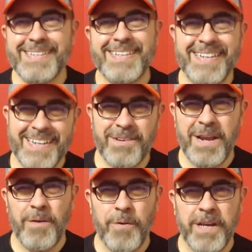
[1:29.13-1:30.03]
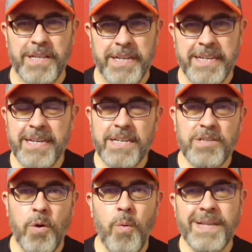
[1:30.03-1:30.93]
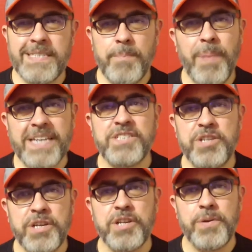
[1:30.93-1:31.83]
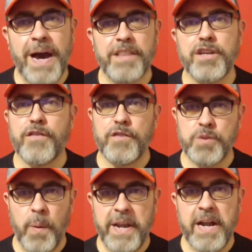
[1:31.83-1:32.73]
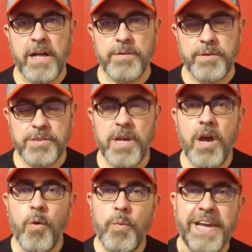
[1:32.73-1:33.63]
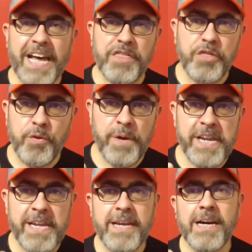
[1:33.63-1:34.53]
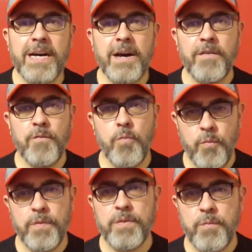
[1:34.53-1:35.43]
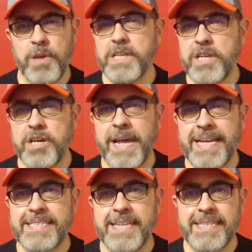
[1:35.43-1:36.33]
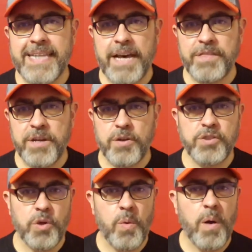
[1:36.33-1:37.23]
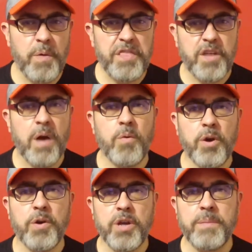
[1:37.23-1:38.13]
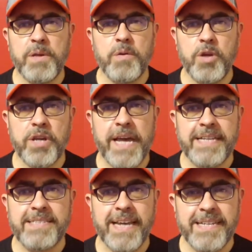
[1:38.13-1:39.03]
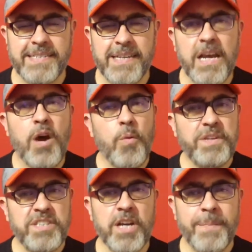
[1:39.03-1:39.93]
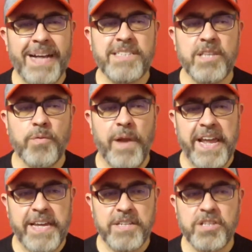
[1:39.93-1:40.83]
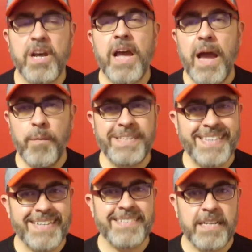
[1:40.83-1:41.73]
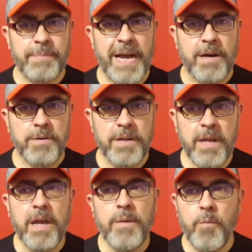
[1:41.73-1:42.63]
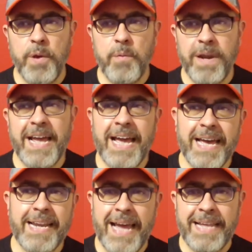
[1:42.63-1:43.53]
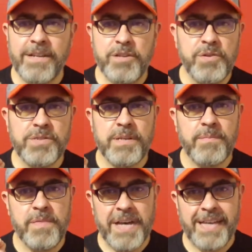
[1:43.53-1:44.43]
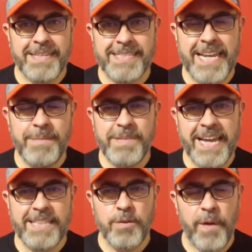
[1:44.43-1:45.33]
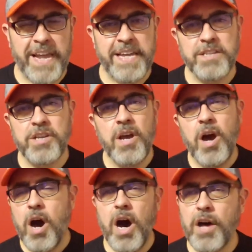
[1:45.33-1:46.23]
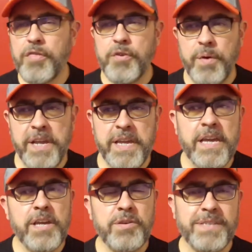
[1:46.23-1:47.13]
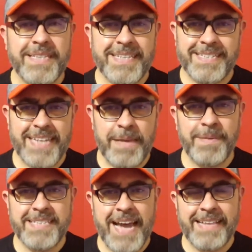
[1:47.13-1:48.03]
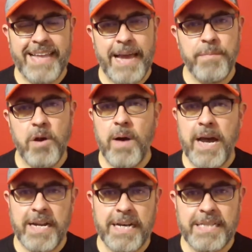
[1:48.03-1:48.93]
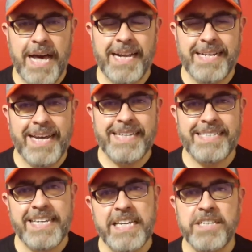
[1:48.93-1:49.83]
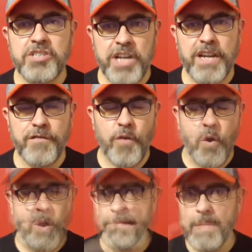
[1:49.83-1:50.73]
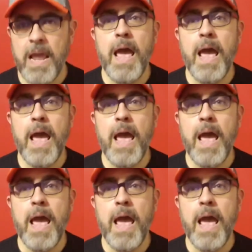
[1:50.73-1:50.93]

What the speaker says: No, not really. So what's the best you can do out there for $20? We got 3 of the really good headsets out there. So what we thought were going to be good headsets, we took them out to the range and we tested them out. We went ahead and used them on the same day at the range, all 3 using the same exact ammo on a Glock 19 Gen 4.